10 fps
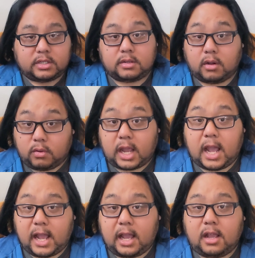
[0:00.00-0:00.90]
is
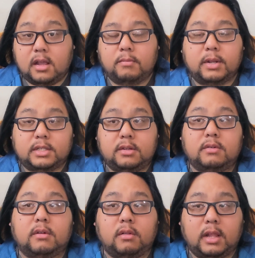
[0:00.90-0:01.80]
okay, but
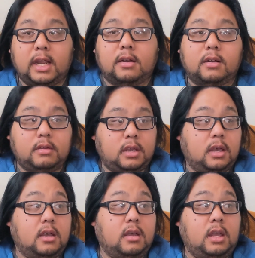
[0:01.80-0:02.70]
sooner or later,
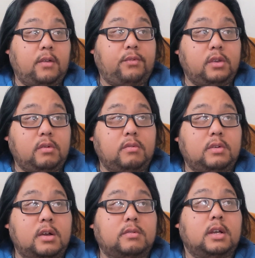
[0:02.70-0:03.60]
if you
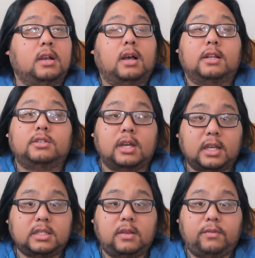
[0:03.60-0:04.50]
don't
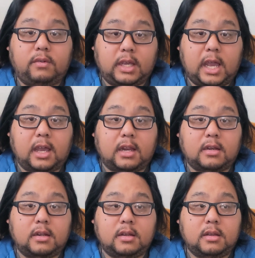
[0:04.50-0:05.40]
adjust, if you
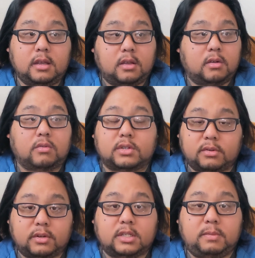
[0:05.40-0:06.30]
can, or
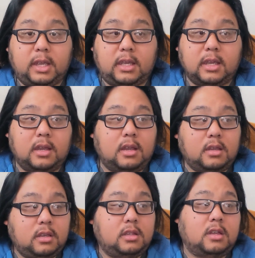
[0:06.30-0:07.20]
so to speak,
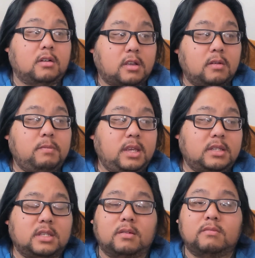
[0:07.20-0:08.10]
there could be
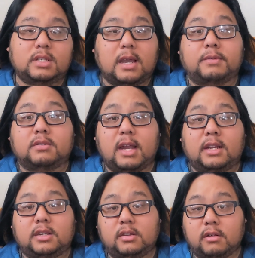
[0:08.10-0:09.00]
some type of
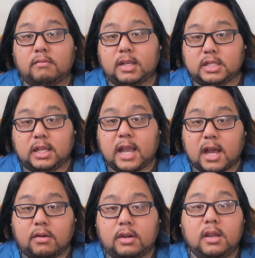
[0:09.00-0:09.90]
strategy you're missing
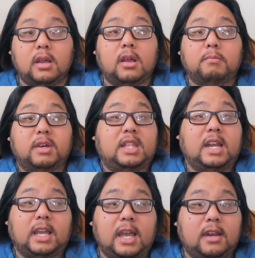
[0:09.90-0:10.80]
out. But
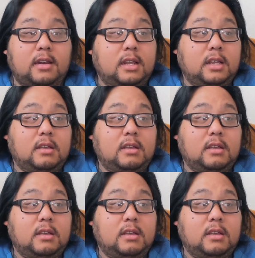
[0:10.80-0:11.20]
then again,